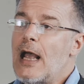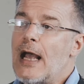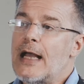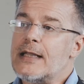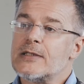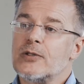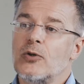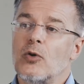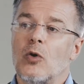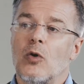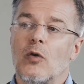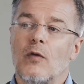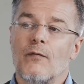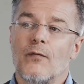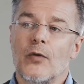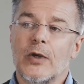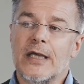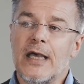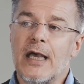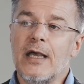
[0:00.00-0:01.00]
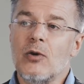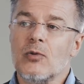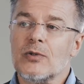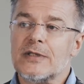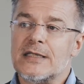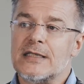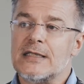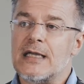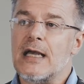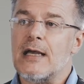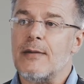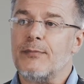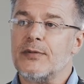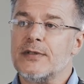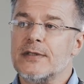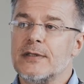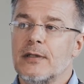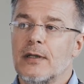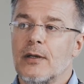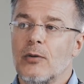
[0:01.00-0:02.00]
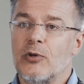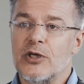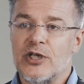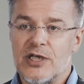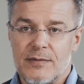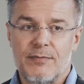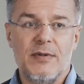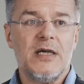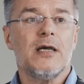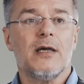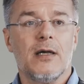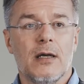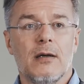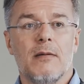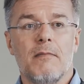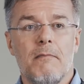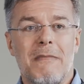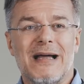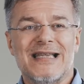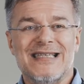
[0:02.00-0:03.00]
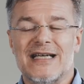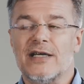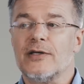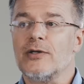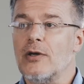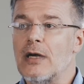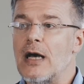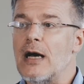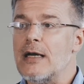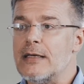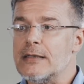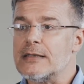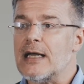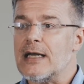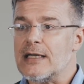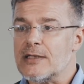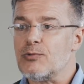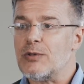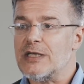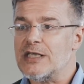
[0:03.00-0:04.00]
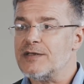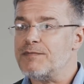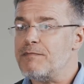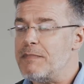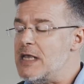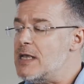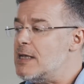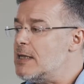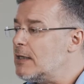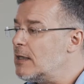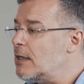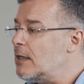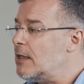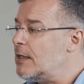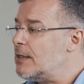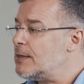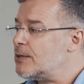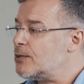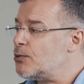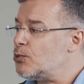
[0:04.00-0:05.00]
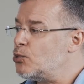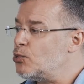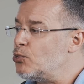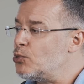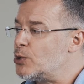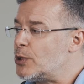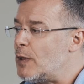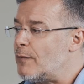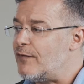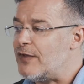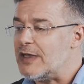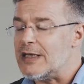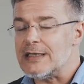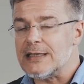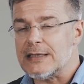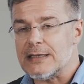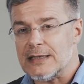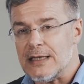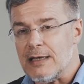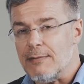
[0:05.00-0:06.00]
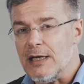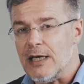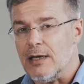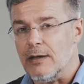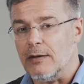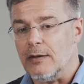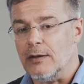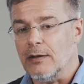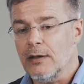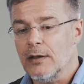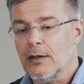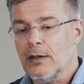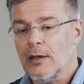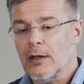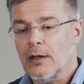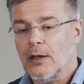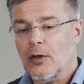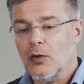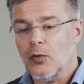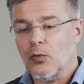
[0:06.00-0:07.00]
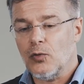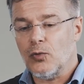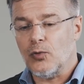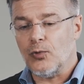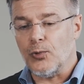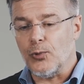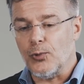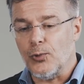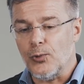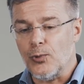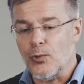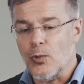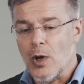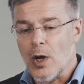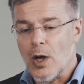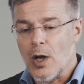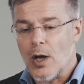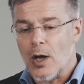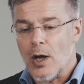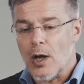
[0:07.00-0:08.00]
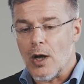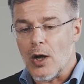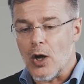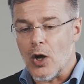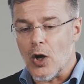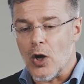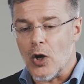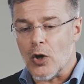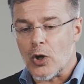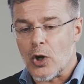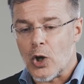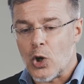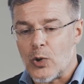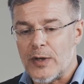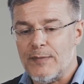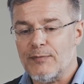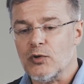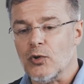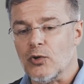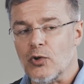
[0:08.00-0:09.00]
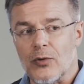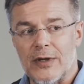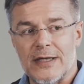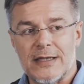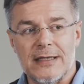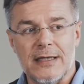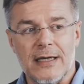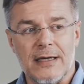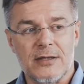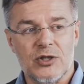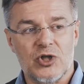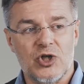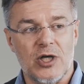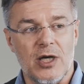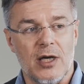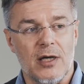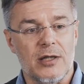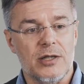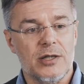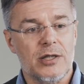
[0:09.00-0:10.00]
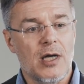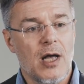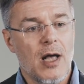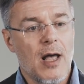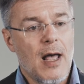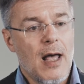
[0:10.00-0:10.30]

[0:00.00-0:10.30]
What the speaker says: And so the key concept which is being materialized as we speak is to do something similar to a cryptocurrency exchange,